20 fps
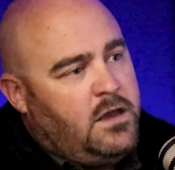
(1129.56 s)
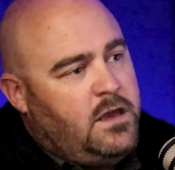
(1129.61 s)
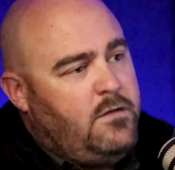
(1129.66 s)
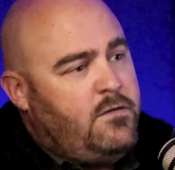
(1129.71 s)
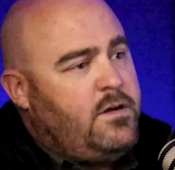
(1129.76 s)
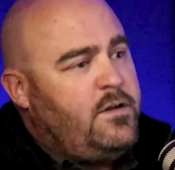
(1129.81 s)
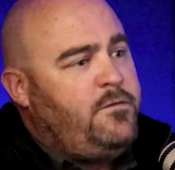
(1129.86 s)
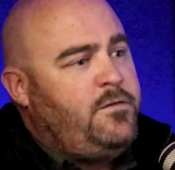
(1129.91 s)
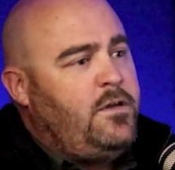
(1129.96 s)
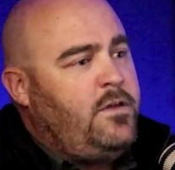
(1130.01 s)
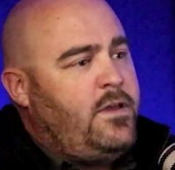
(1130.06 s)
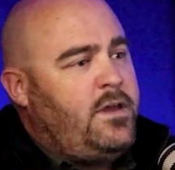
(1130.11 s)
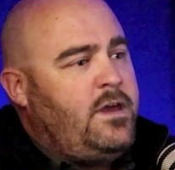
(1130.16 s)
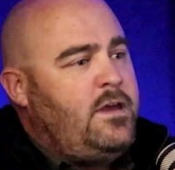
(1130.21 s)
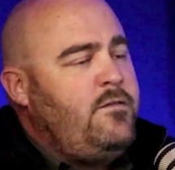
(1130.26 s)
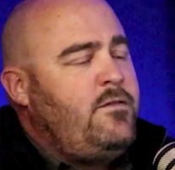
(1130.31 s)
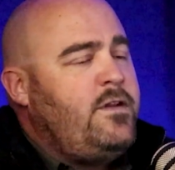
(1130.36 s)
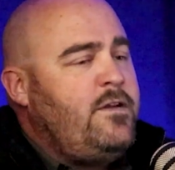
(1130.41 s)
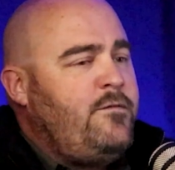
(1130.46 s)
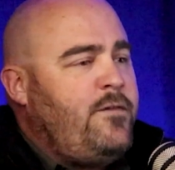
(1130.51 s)
Even
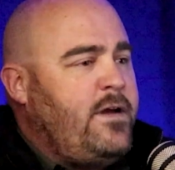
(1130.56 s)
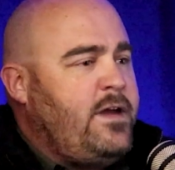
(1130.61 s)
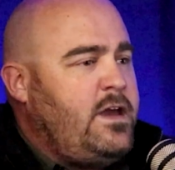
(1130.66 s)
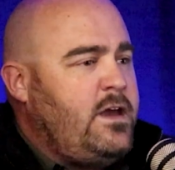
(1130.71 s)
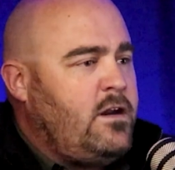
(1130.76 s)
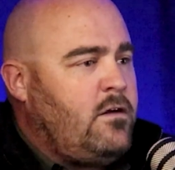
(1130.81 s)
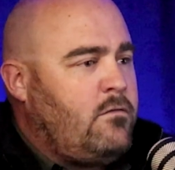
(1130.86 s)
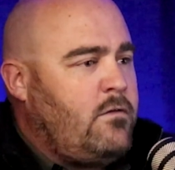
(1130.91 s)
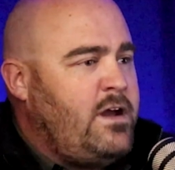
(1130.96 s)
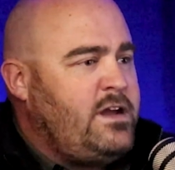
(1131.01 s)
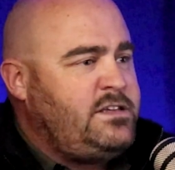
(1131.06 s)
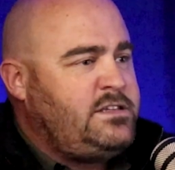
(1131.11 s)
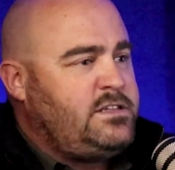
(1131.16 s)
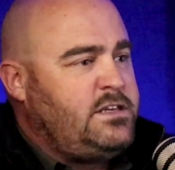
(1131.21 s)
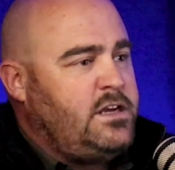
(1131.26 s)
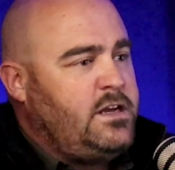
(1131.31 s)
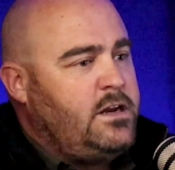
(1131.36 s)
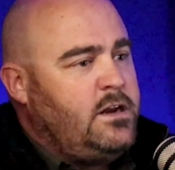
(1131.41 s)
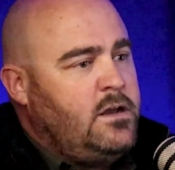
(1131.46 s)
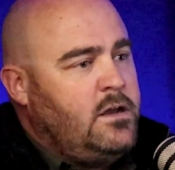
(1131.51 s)
if I get
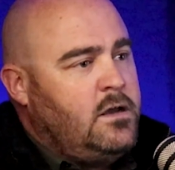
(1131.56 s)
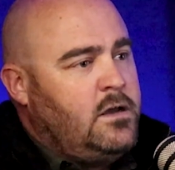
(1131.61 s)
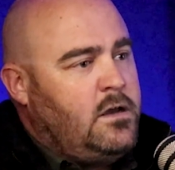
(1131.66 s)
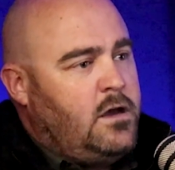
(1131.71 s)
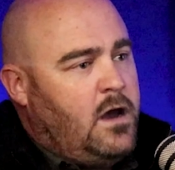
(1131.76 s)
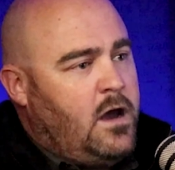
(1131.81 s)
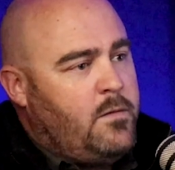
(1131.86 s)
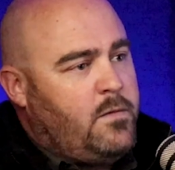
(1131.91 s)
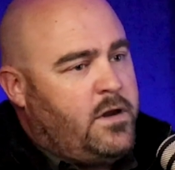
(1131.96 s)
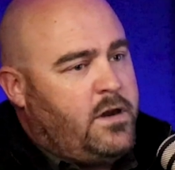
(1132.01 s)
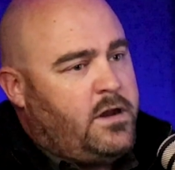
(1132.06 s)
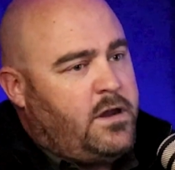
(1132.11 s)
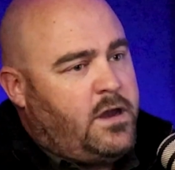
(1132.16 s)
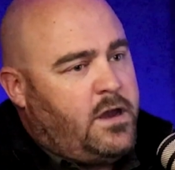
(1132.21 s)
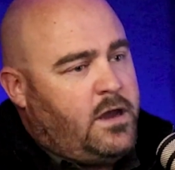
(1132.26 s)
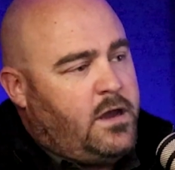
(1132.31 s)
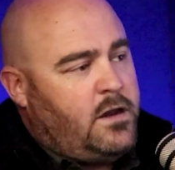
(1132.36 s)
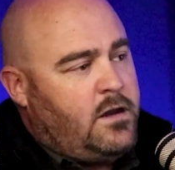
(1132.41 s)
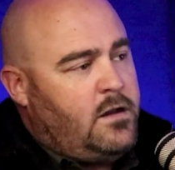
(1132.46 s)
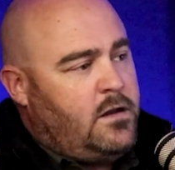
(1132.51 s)
arrested, I'm going to
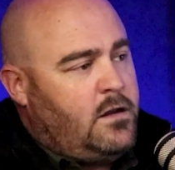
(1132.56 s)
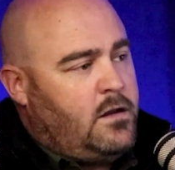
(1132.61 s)
get